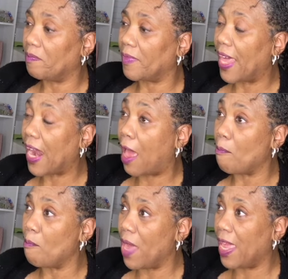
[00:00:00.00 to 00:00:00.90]
That I
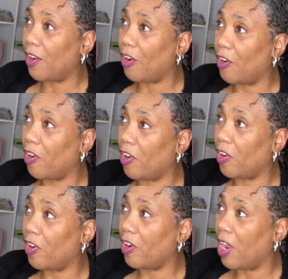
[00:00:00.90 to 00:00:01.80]
met
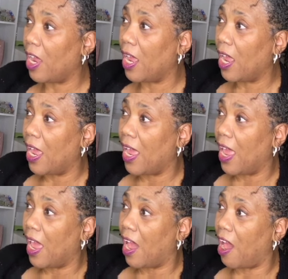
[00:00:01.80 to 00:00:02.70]
her,
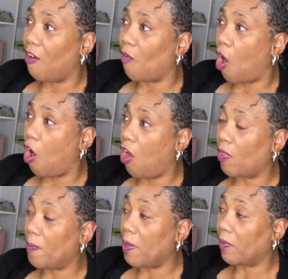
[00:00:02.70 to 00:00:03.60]
of all
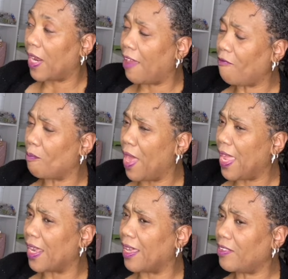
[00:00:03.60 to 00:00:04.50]
the people, and I've
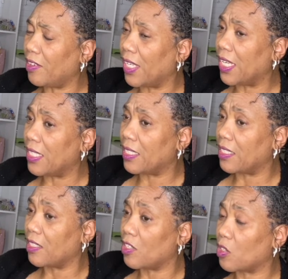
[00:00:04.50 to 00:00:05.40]
met other ladies
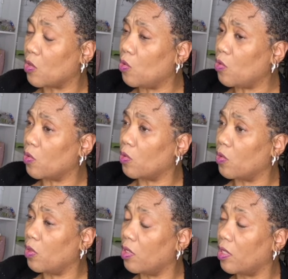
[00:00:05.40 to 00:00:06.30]
at the
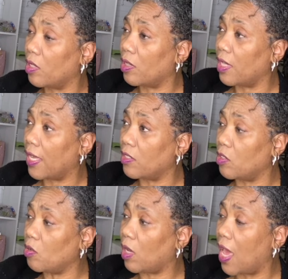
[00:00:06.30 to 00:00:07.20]
school that
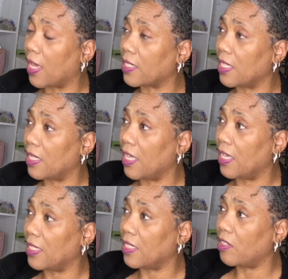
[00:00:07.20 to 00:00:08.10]
do locks and
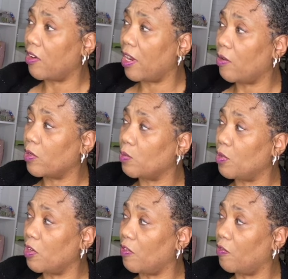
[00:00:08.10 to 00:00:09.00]
things, and their hair was
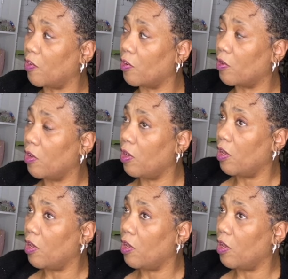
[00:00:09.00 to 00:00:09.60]
beautiful.